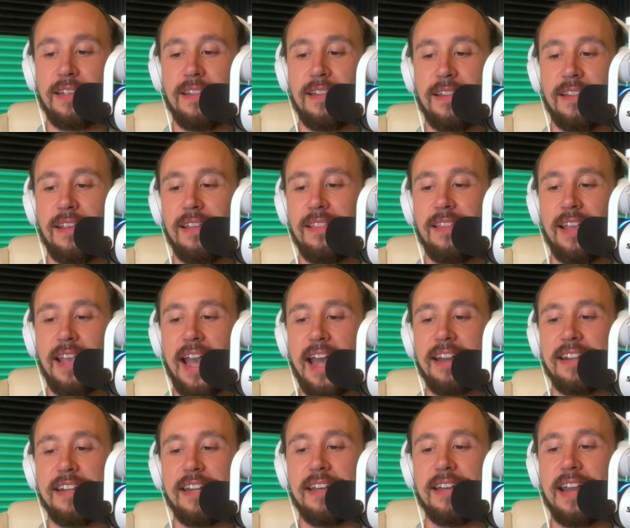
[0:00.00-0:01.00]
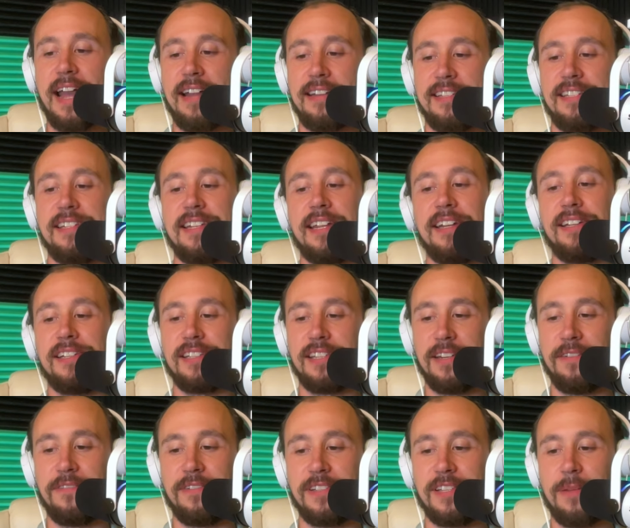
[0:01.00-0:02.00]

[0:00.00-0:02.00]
And they added in not skittishly for